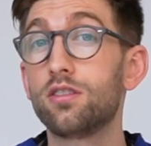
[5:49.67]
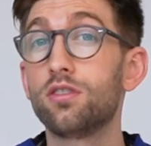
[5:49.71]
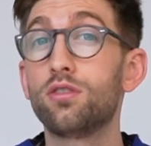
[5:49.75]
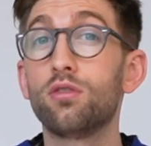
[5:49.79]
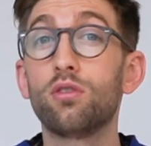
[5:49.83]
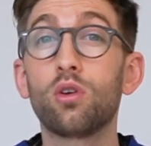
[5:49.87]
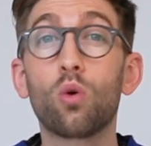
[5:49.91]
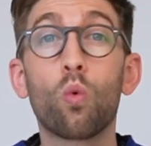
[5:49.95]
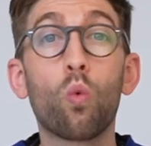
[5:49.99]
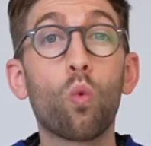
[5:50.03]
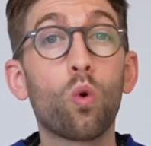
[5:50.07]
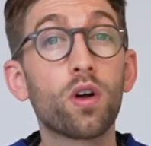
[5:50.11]

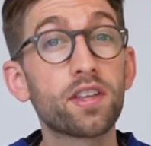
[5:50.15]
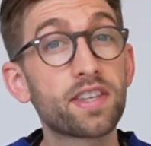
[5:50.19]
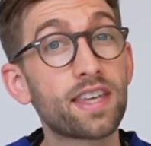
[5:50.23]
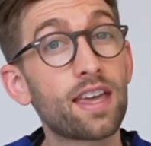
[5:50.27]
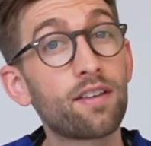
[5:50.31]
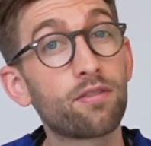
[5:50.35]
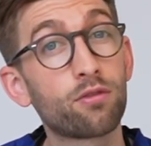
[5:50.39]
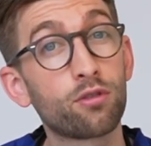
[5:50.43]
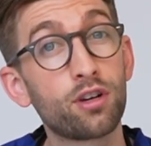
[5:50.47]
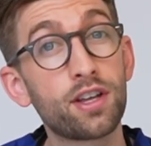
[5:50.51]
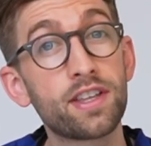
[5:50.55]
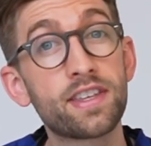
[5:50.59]
doing
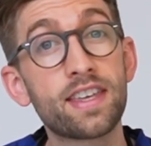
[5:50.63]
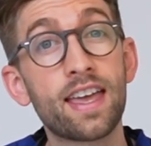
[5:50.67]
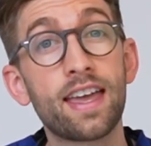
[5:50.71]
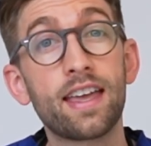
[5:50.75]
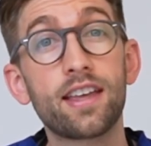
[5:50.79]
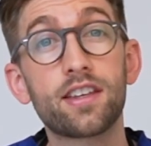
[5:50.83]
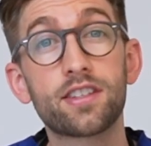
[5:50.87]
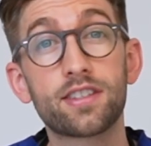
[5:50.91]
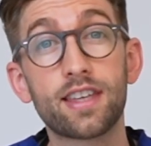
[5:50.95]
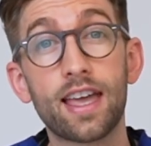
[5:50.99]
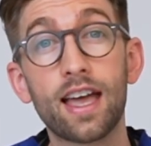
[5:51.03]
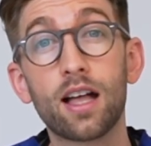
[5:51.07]
whatever it
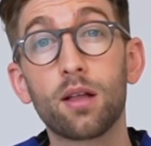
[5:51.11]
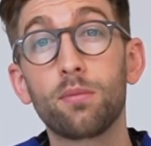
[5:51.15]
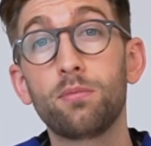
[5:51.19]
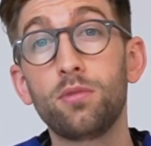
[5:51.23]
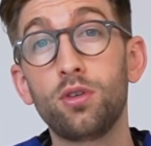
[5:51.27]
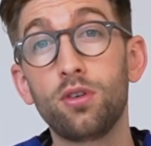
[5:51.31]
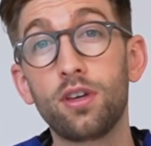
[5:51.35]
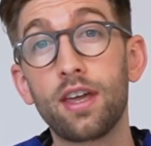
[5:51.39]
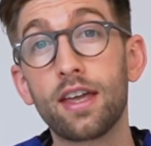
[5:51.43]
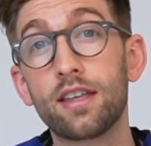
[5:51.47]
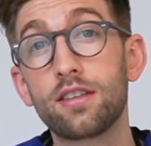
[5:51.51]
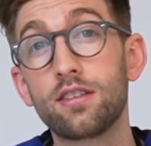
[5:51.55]
takes to help
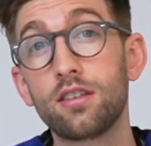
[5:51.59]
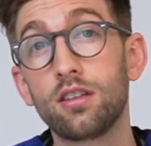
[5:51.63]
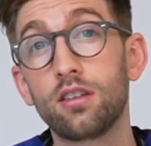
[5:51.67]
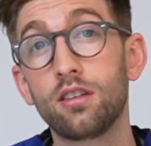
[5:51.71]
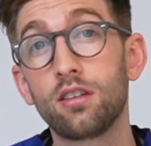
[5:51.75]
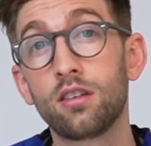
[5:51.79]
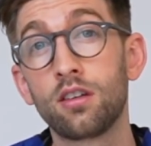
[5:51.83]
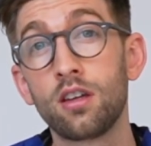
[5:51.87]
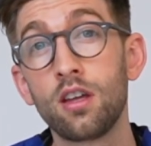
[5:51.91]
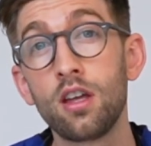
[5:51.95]
you get in.